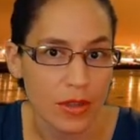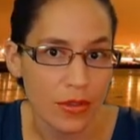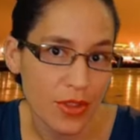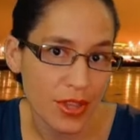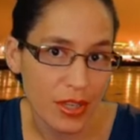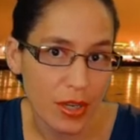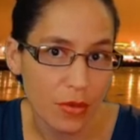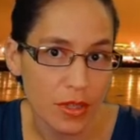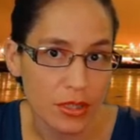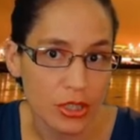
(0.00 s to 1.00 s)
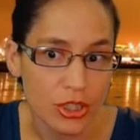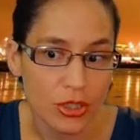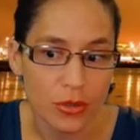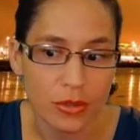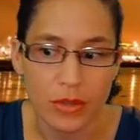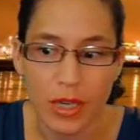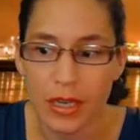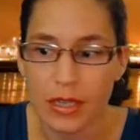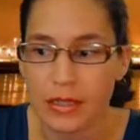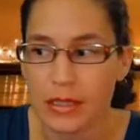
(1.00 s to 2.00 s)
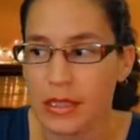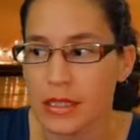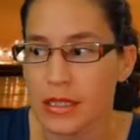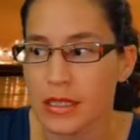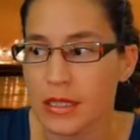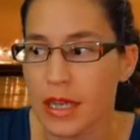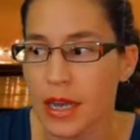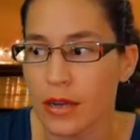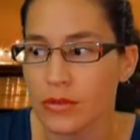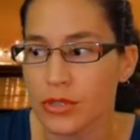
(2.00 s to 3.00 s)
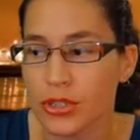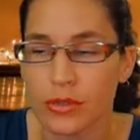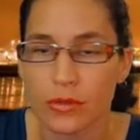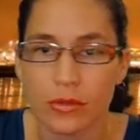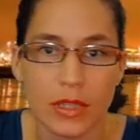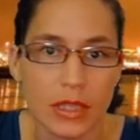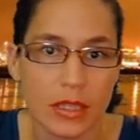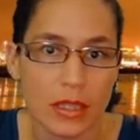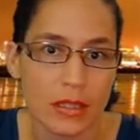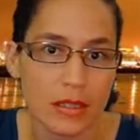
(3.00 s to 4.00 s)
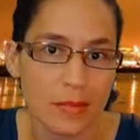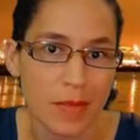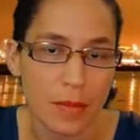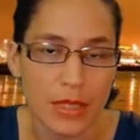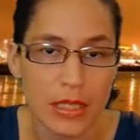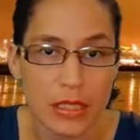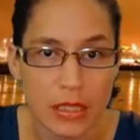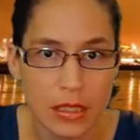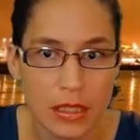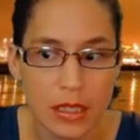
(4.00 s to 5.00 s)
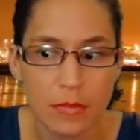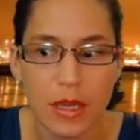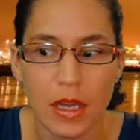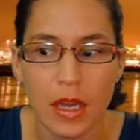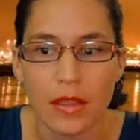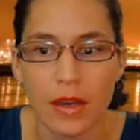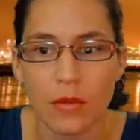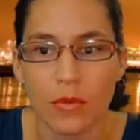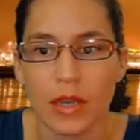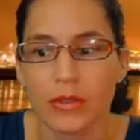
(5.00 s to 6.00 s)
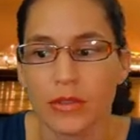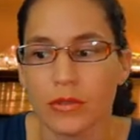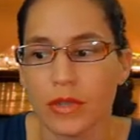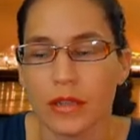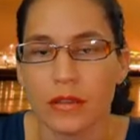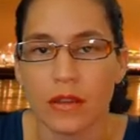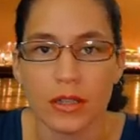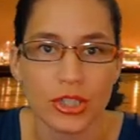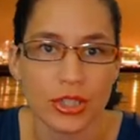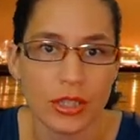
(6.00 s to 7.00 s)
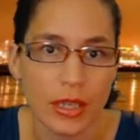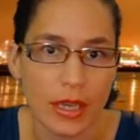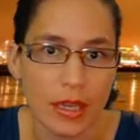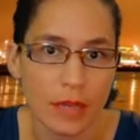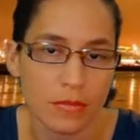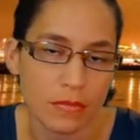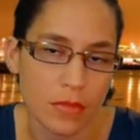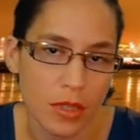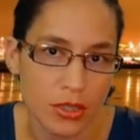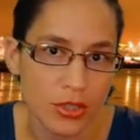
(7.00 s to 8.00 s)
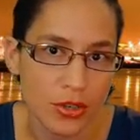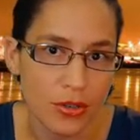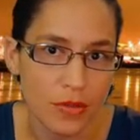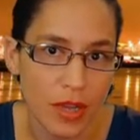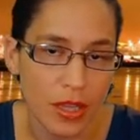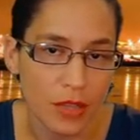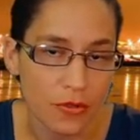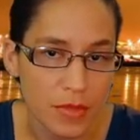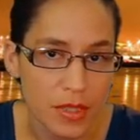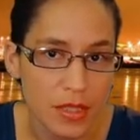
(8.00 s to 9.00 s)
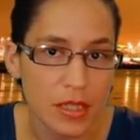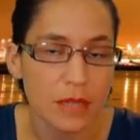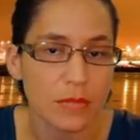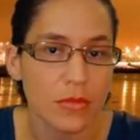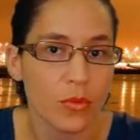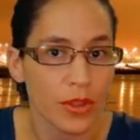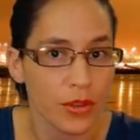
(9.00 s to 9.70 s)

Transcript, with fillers: thing that I wanted to show you guys is how to link SMAPI to Steam. That way you can launch the game, launch Stardew Valley from Steam with your